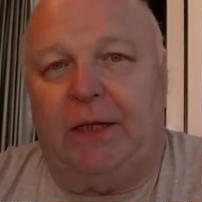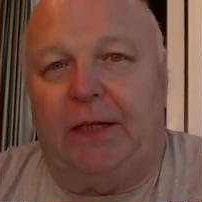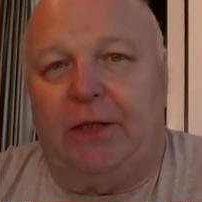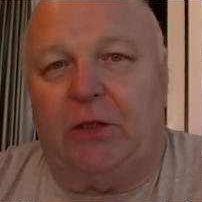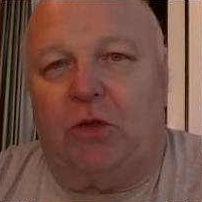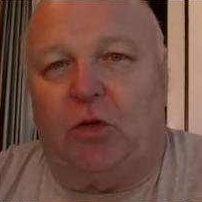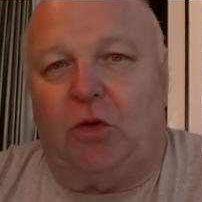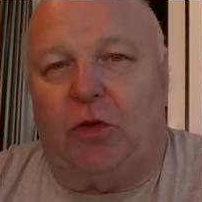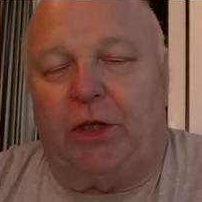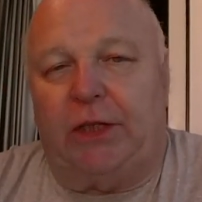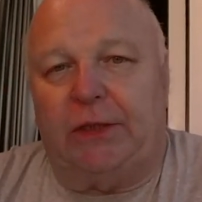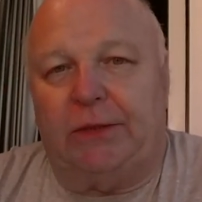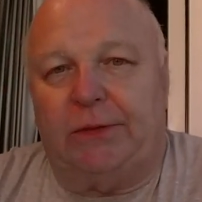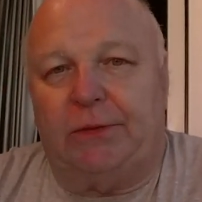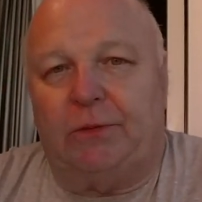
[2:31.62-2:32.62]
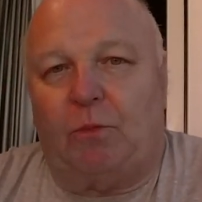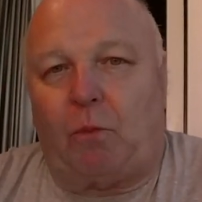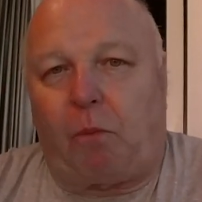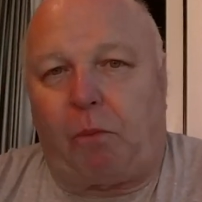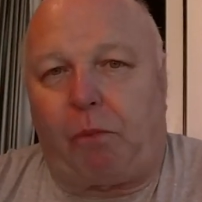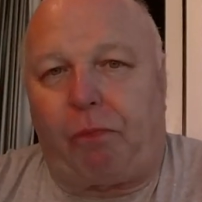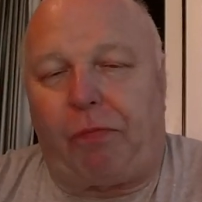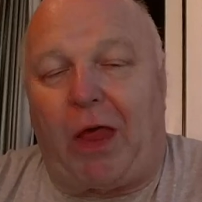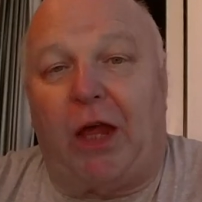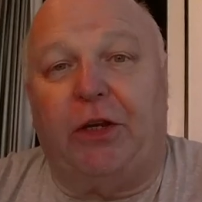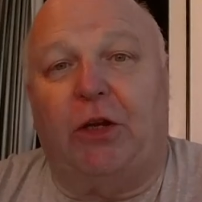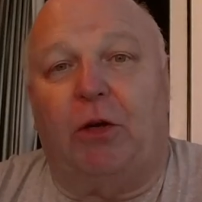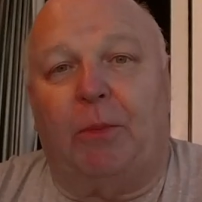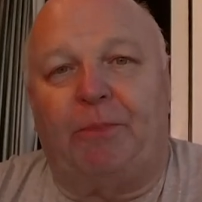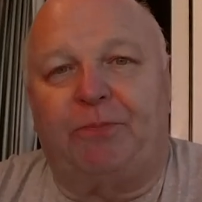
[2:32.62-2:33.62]
in the corner.
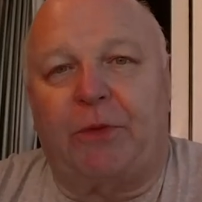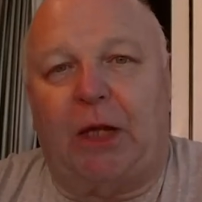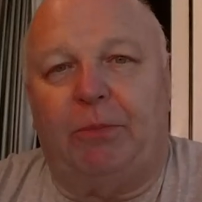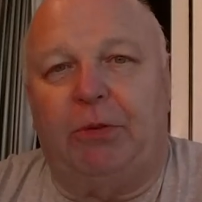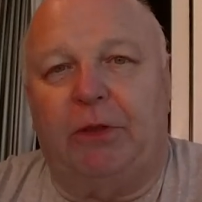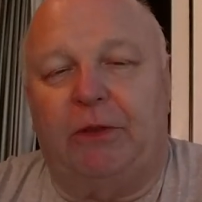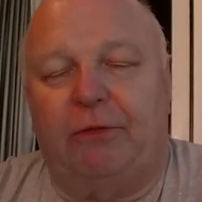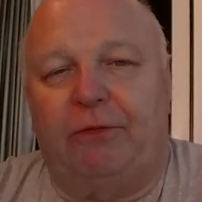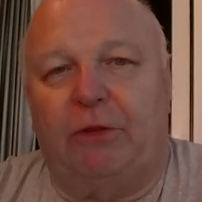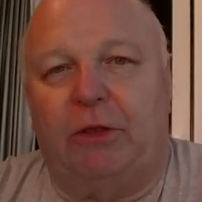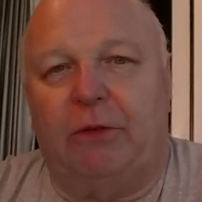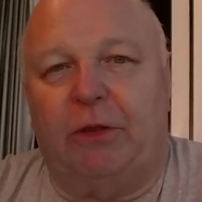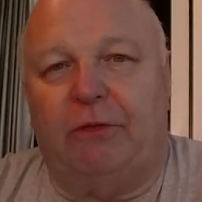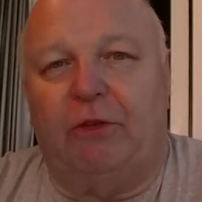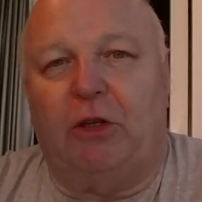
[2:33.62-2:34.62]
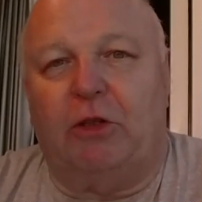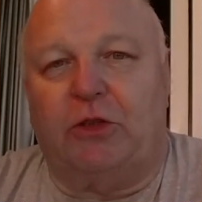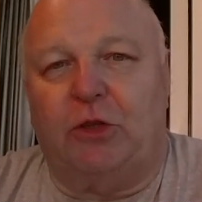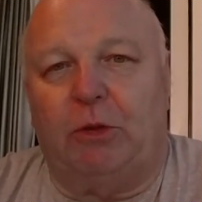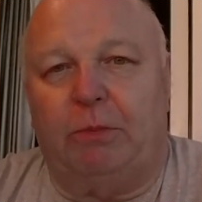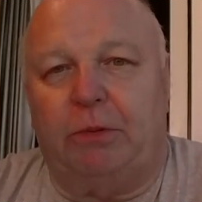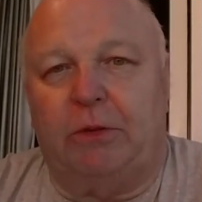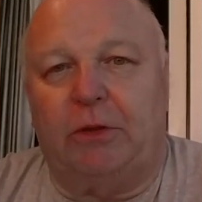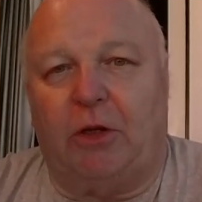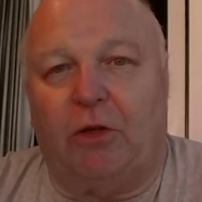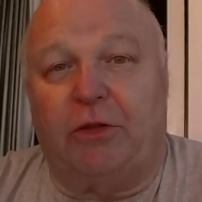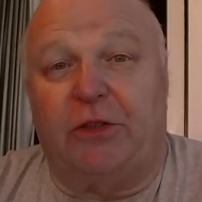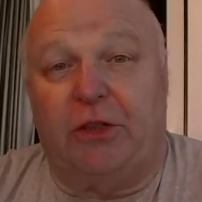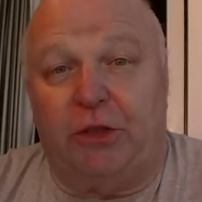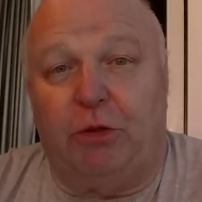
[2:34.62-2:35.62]
No, I'll put the vlogs up
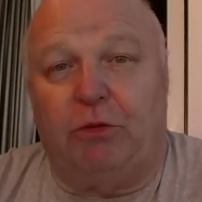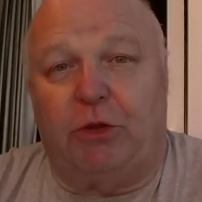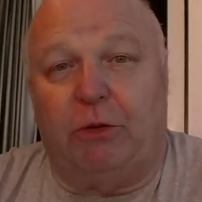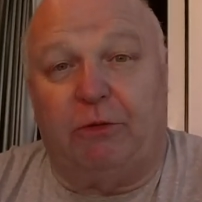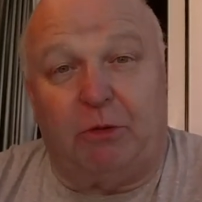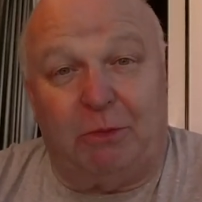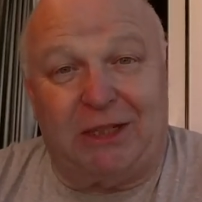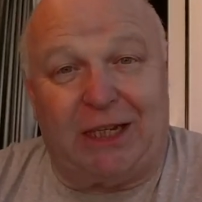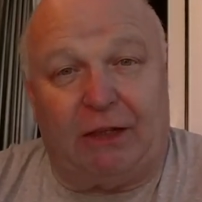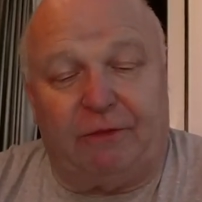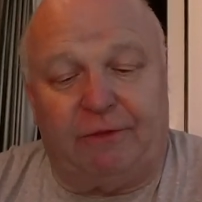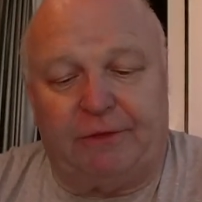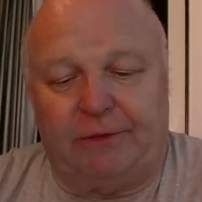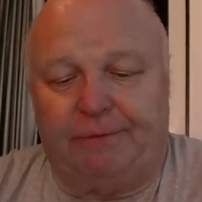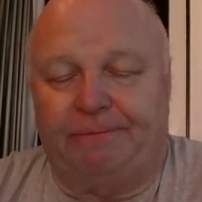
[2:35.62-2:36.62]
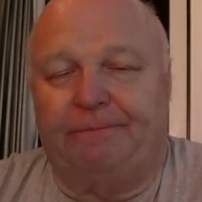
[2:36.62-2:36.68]
onto YouTube for myself